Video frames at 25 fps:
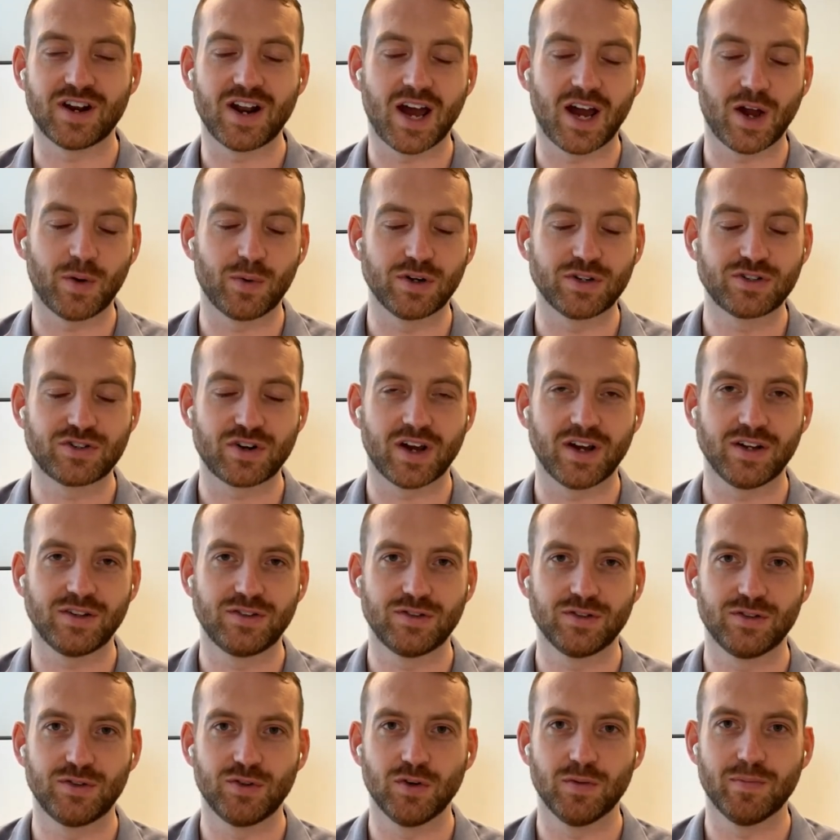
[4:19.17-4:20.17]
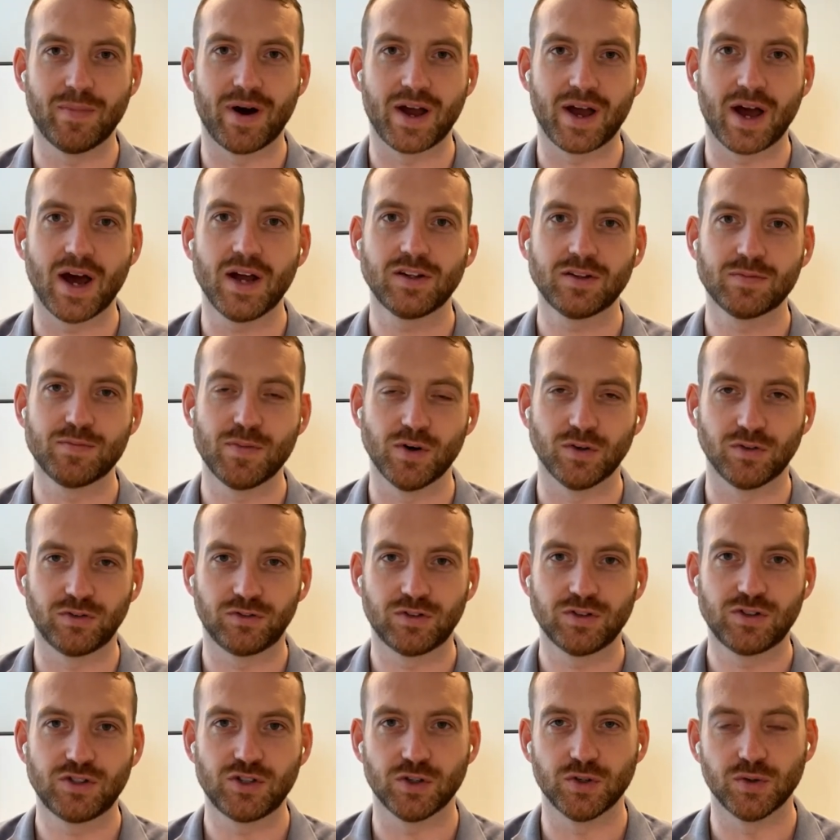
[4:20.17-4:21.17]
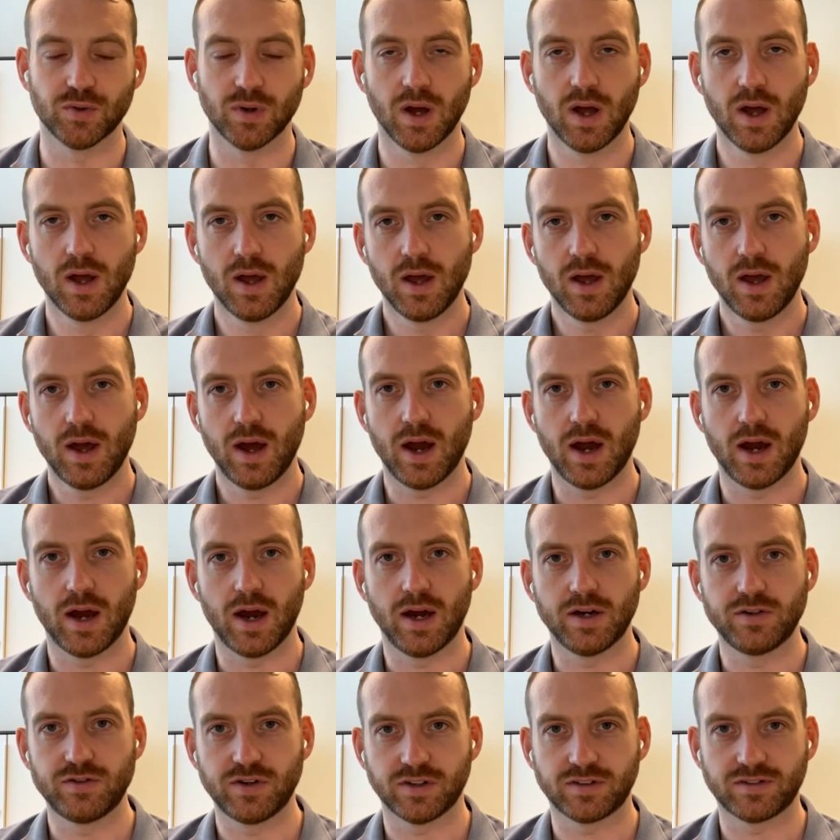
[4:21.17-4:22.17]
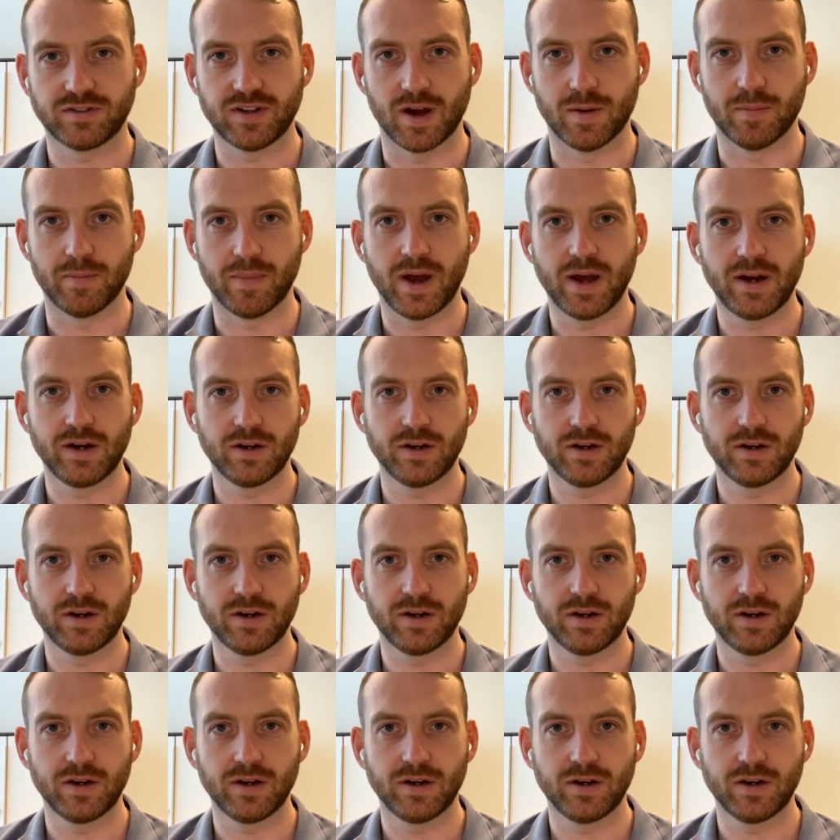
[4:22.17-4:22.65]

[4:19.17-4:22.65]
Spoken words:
and I will try to do my utmost to address them.